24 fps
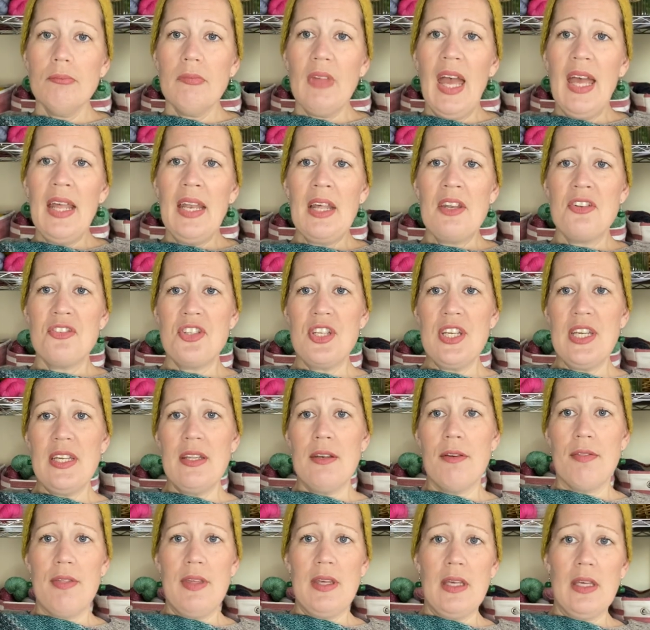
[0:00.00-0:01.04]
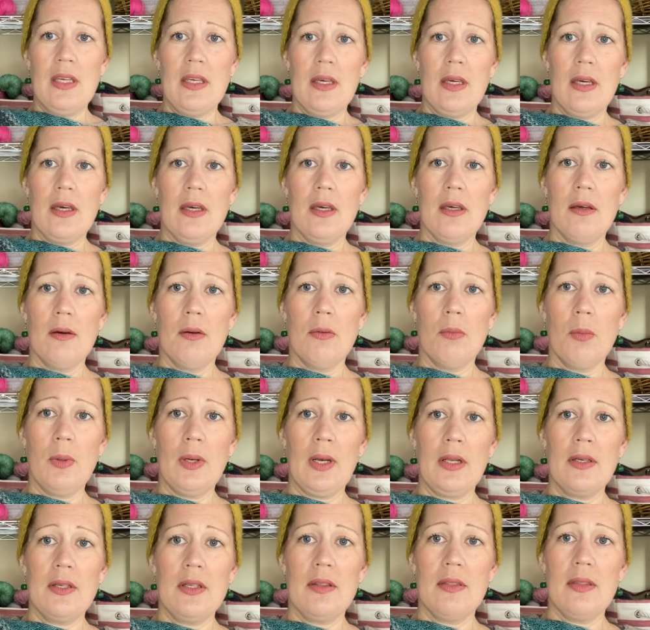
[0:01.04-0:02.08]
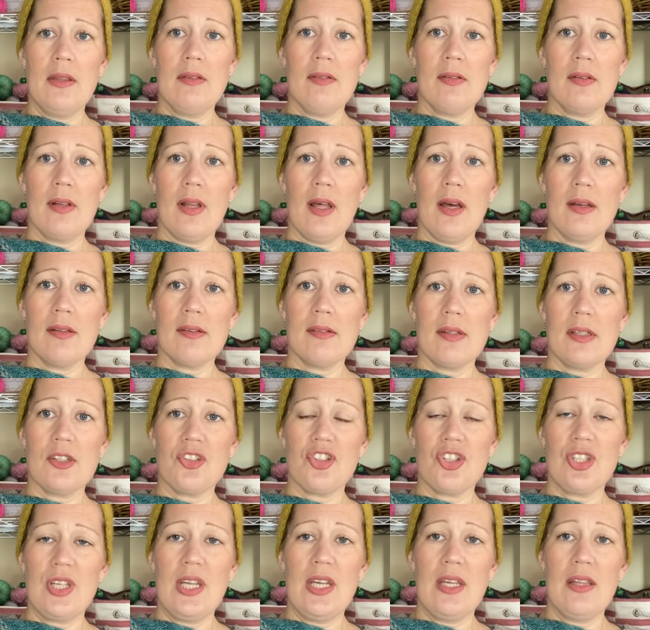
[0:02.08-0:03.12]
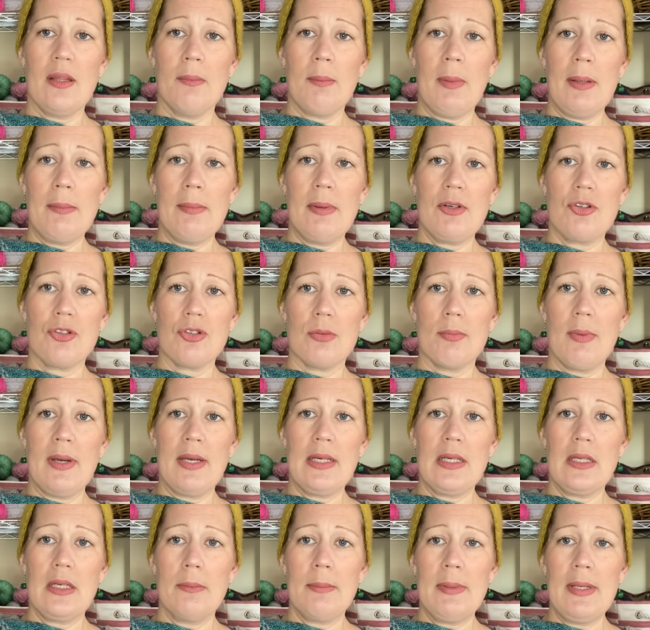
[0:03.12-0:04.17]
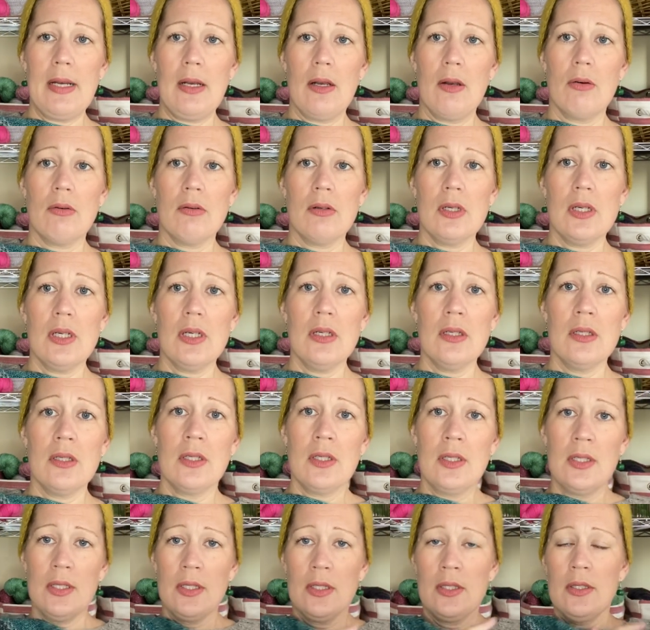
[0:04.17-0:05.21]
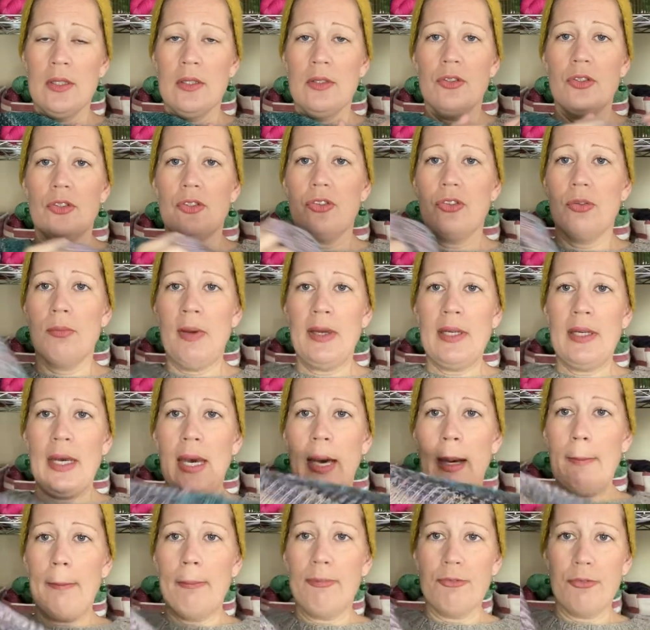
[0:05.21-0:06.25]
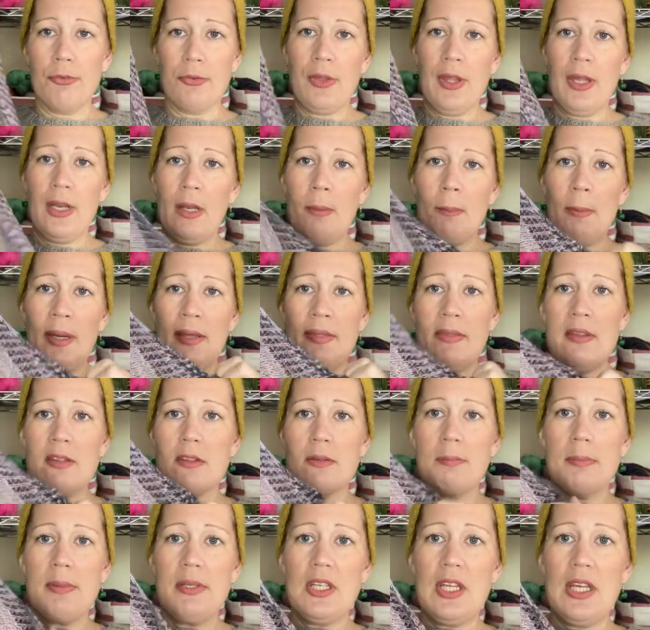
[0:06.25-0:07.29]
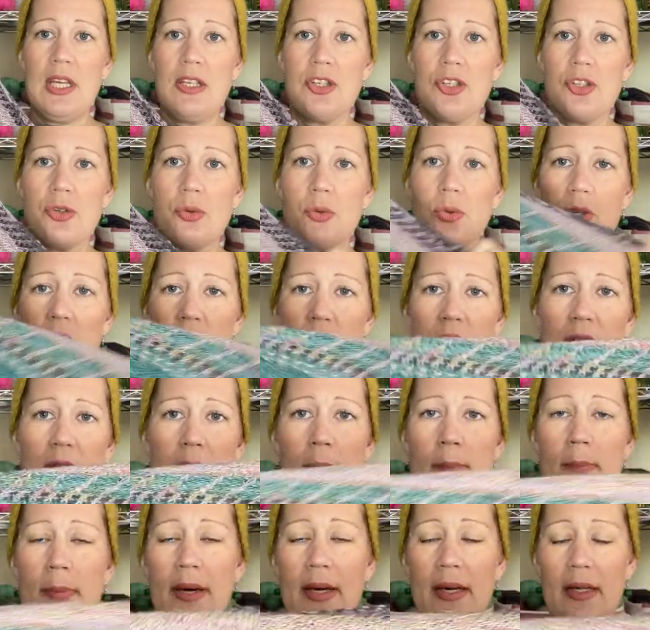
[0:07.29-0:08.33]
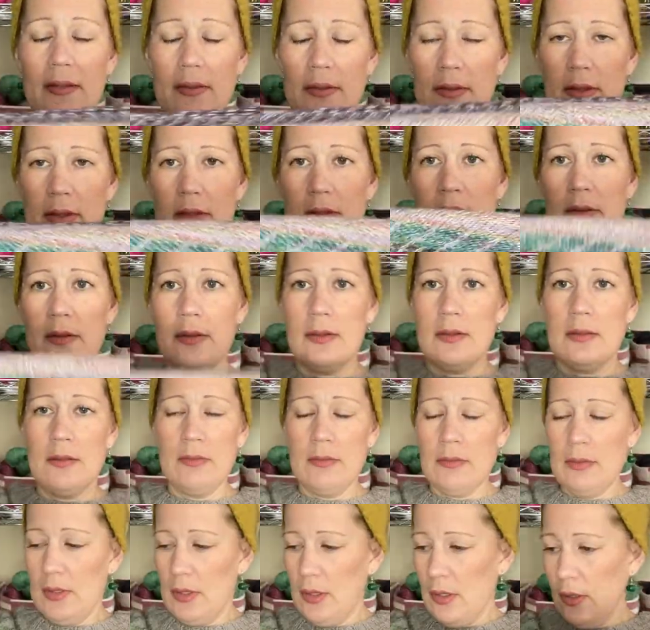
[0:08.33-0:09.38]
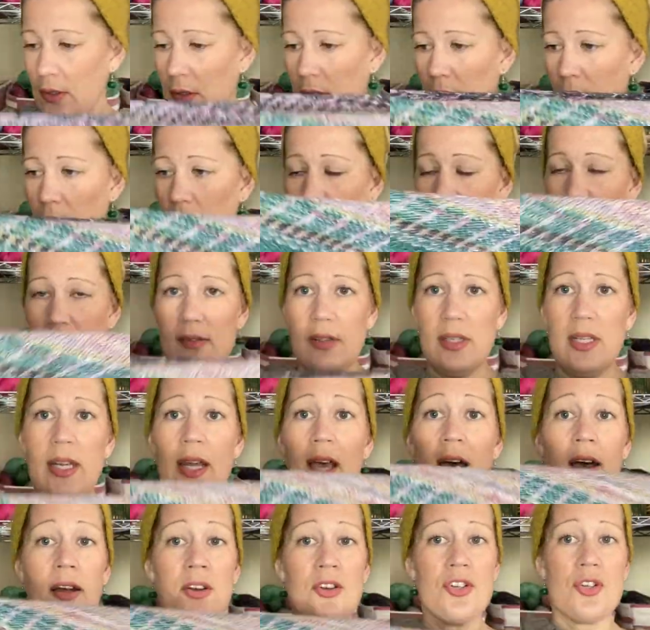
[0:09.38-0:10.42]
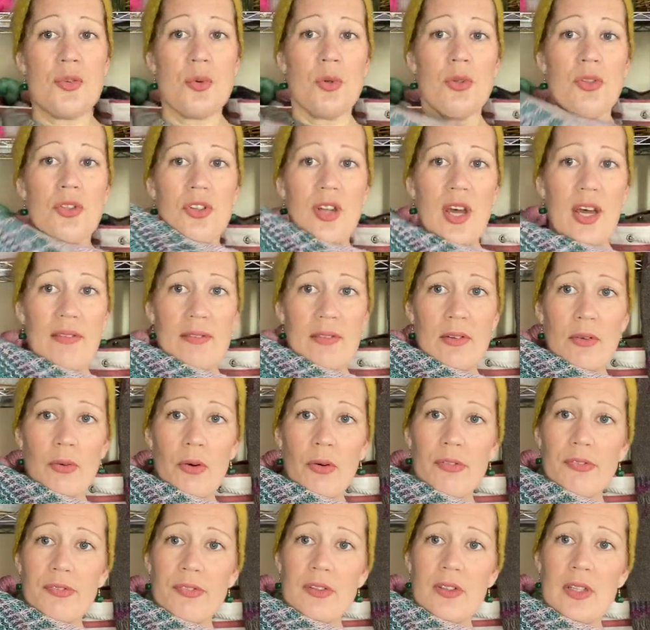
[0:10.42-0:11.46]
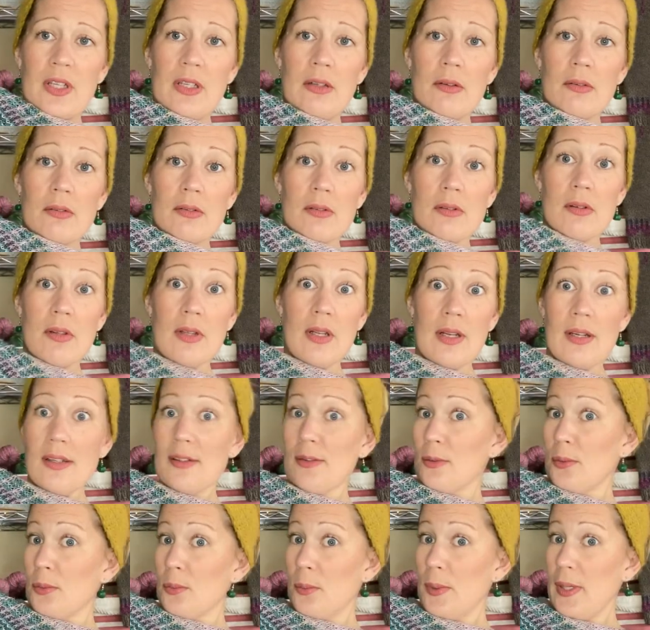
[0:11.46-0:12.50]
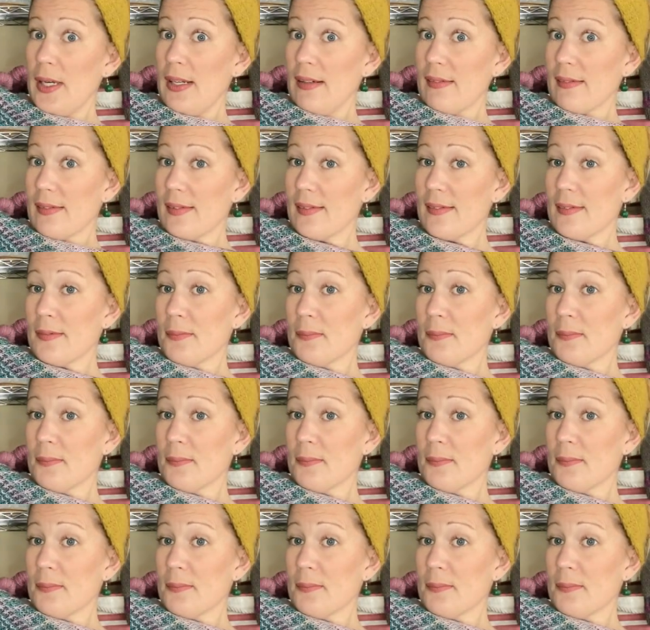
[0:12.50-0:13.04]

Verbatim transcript: and I did think when I did this last section here that maybe I should make it a bit longer just to make up for that. I made this bit here shorter, but honestly, I just wanted to have it off the needle so that I could wear it.